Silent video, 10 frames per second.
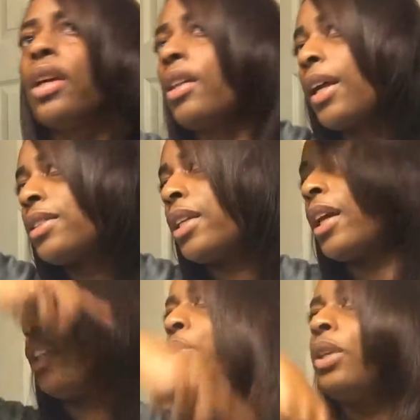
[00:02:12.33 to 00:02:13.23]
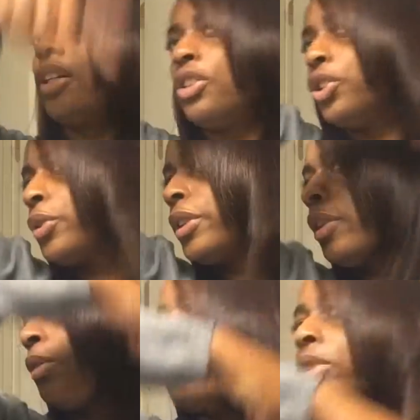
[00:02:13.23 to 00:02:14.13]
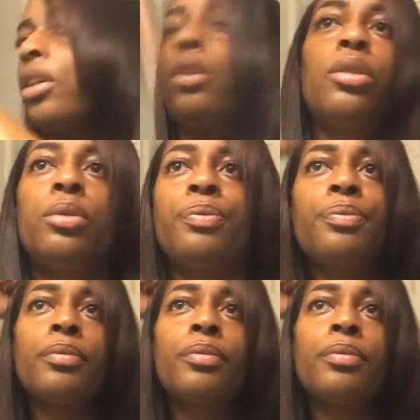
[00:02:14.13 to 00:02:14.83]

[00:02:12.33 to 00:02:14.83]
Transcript: And like I said, I do need a trim, so